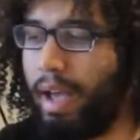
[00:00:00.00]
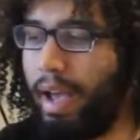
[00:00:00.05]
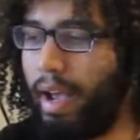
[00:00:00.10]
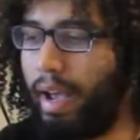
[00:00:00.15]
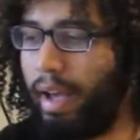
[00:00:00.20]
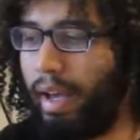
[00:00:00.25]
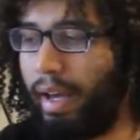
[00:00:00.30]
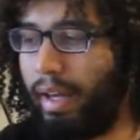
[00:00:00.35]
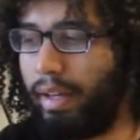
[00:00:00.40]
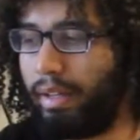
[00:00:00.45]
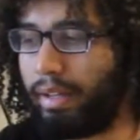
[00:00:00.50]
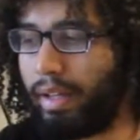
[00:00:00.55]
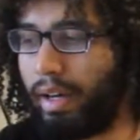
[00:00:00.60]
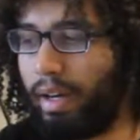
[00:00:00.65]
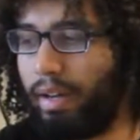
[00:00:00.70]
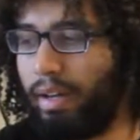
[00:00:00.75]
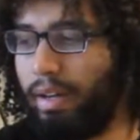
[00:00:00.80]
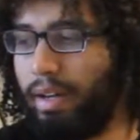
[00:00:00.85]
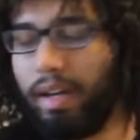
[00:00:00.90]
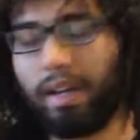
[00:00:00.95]
And
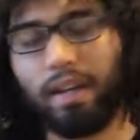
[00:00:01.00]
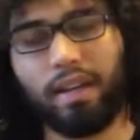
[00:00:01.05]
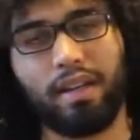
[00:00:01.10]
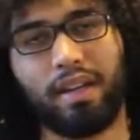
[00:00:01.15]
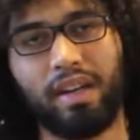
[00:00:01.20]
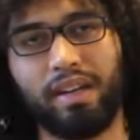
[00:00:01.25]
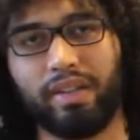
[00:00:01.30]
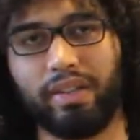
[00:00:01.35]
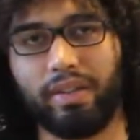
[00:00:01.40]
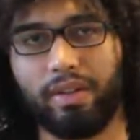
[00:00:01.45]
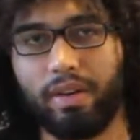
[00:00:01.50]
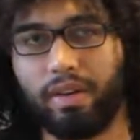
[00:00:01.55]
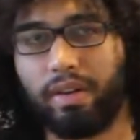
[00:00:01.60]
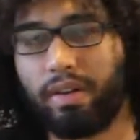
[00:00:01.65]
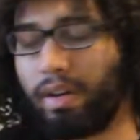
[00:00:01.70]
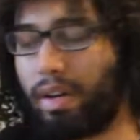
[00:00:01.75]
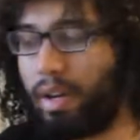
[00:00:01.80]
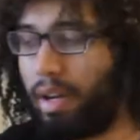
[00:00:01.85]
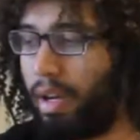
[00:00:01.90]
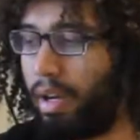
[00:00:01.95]
Nick Kisner,
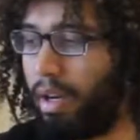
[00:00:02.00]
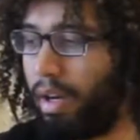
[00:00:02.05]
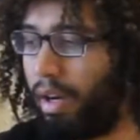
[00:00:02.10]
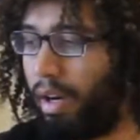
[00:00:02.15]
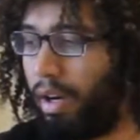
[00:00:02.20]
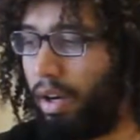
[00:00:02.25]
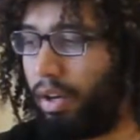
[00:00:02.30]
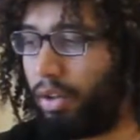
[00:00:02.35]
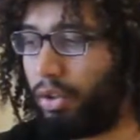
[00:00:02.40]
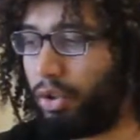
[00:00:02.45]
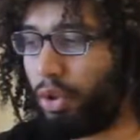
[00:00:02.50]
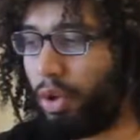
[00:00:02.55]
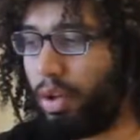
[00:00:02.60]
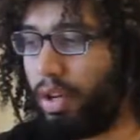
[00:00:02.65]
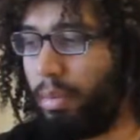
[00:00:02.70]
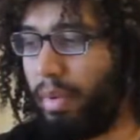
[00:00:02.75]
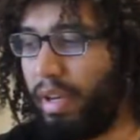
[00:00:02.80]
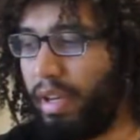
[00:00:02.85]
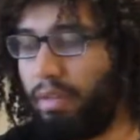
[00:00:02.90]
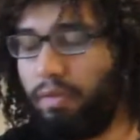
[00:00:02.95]
a
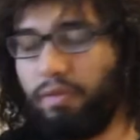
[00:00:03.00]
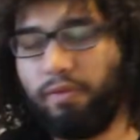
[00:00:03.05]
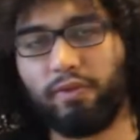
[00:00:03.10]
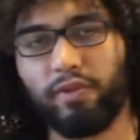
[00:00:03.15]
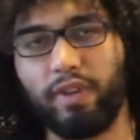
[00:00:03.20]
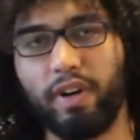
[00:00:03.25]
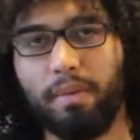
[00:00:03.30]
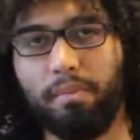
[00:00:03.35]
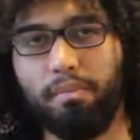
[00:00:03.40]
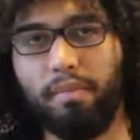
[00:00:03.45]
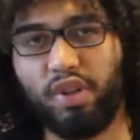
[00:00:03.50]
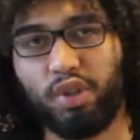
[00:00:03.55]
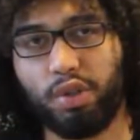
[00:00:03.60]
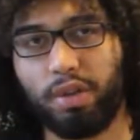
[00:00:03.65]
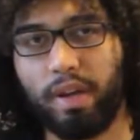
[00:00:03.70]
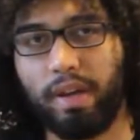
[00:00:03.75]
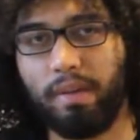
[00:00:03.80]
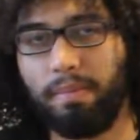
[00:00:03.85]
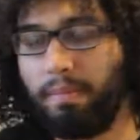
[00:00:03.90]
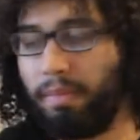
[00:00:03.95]
journeyman from
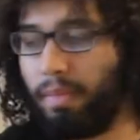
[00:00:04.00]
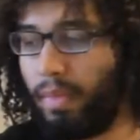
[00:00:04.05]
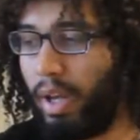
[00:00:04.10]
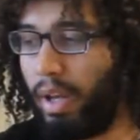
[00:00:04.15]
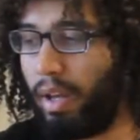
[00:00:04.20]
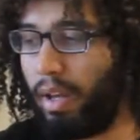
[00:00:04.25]
Michigan,